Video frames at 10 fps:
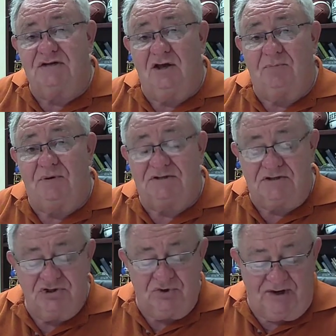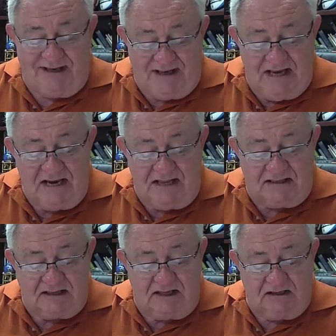doesn't help us enjoy
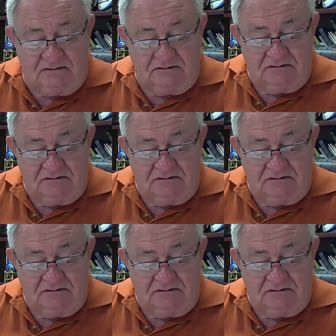anything.